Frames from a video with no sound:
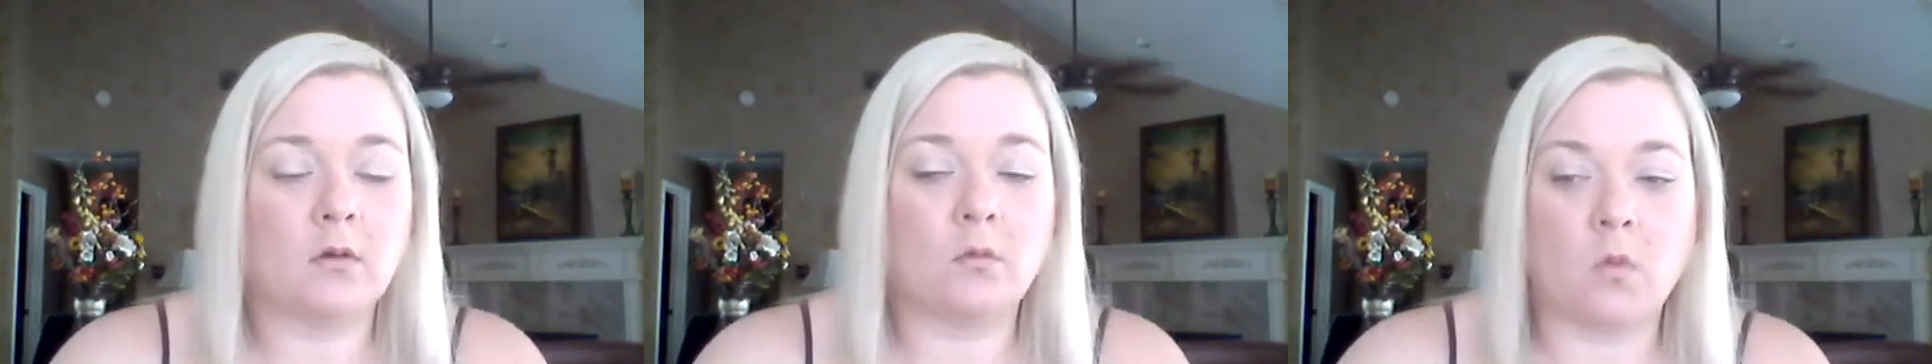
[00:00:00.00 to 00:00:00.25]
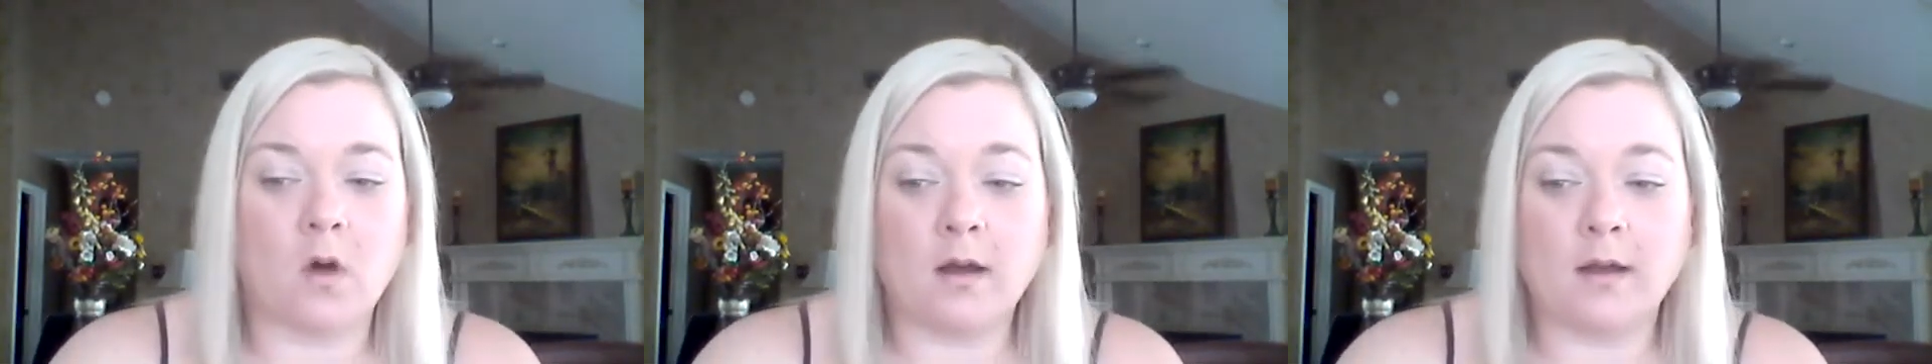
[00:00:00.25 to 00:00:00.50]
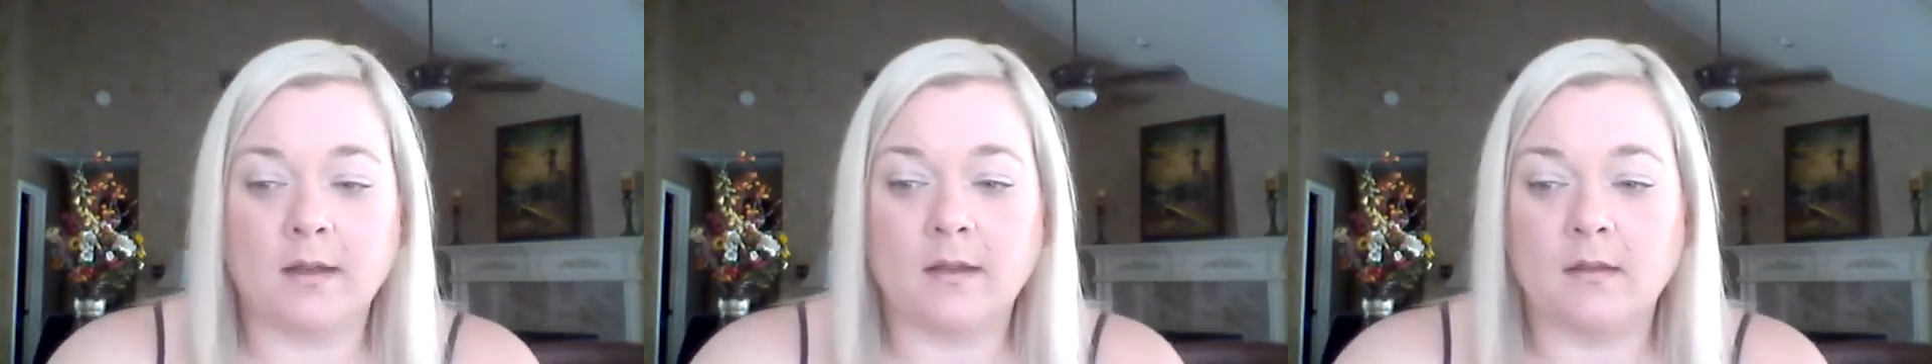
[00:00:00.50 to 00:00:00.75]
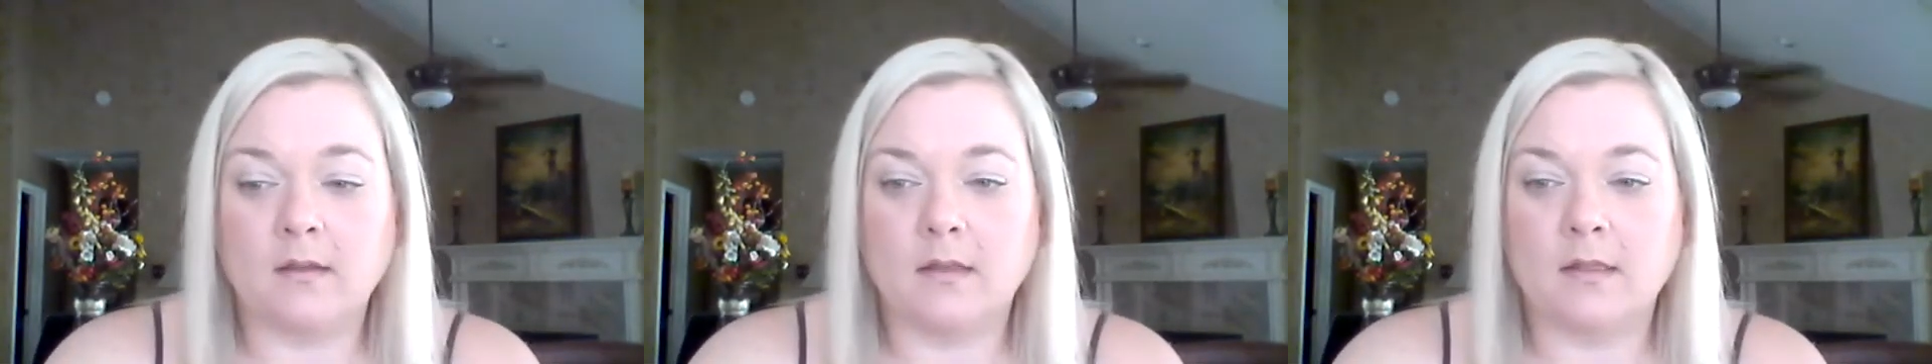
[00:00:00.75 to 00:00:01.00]

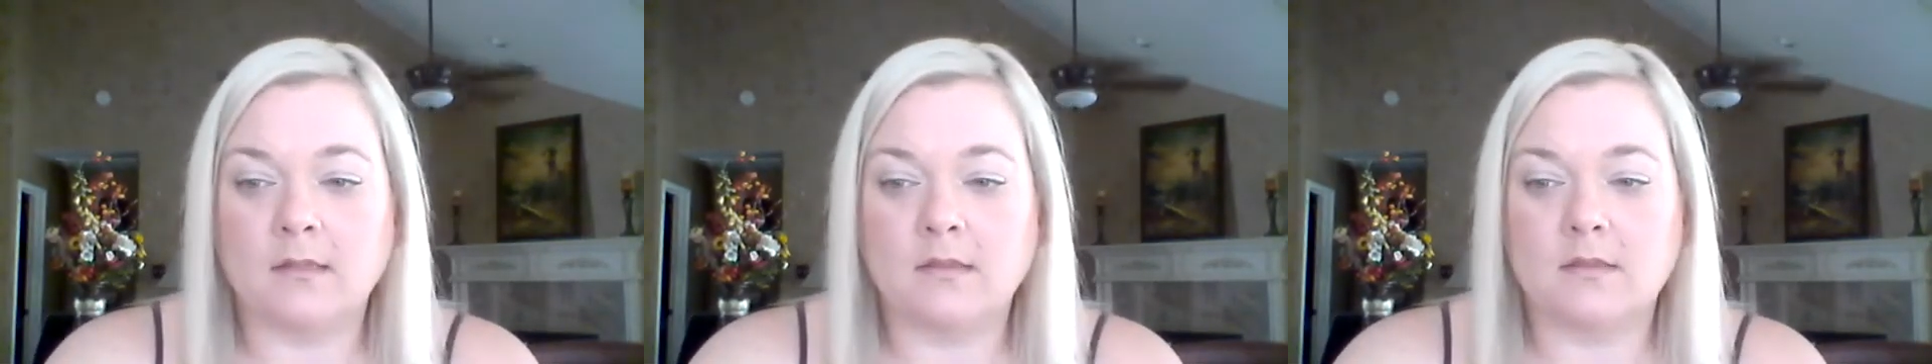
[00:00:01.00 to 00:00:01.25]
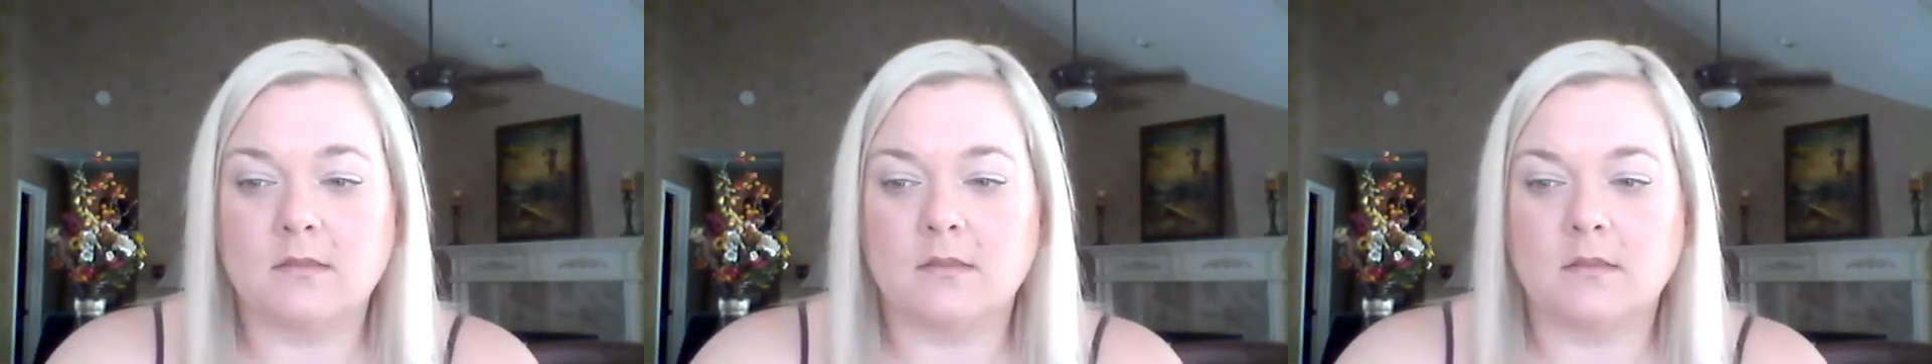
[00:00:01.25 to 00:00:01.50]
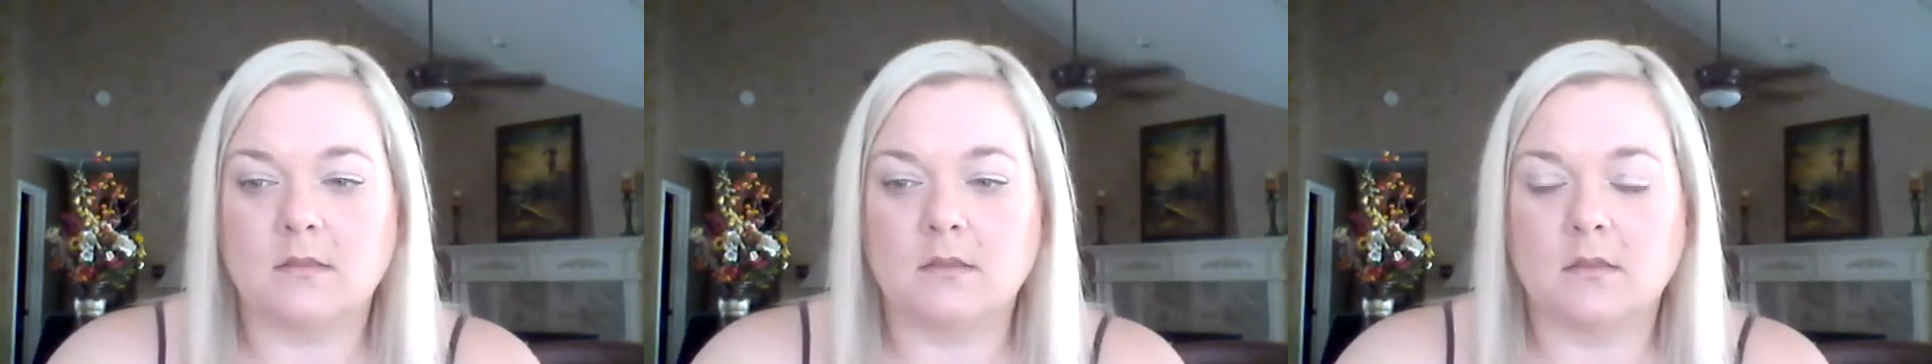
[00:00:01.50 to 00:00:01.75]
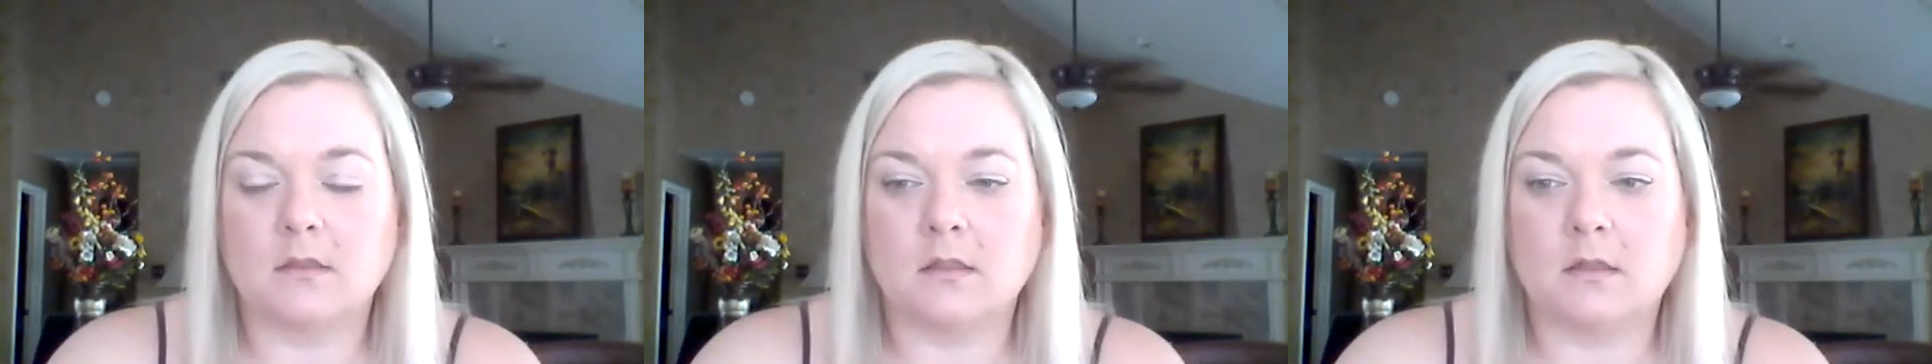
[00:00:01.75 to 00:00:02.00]
why. It
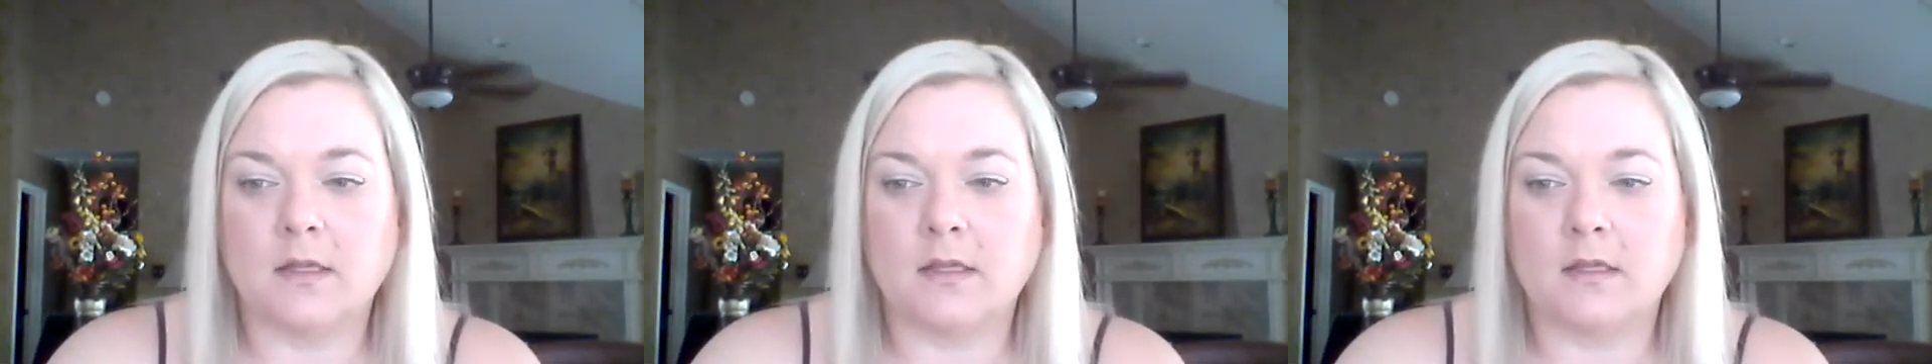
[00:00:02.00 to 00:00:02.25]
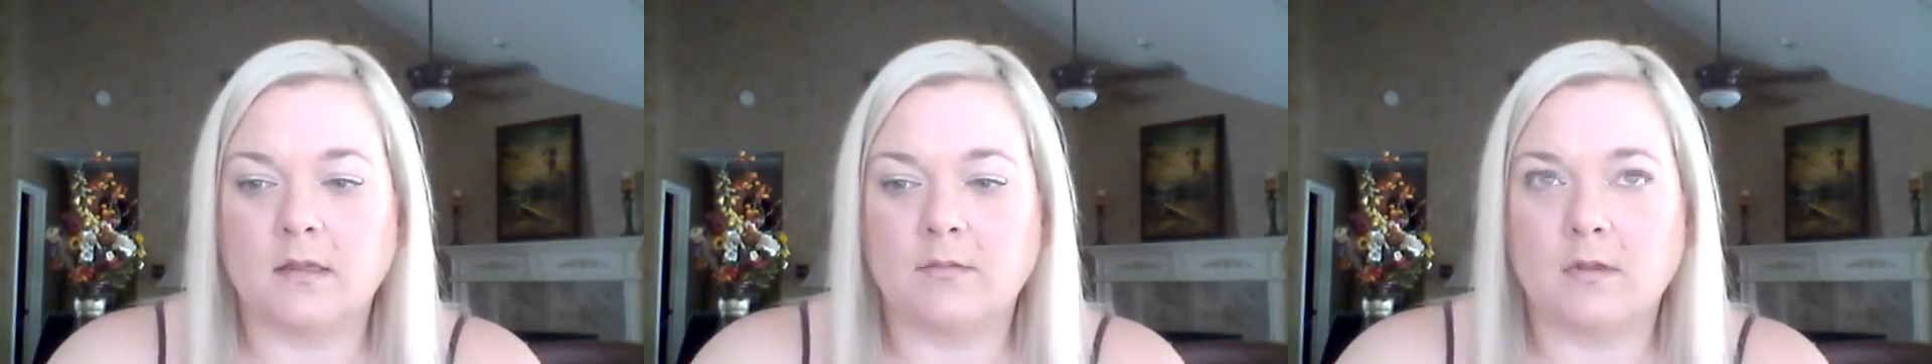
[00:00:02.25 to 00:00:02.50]
like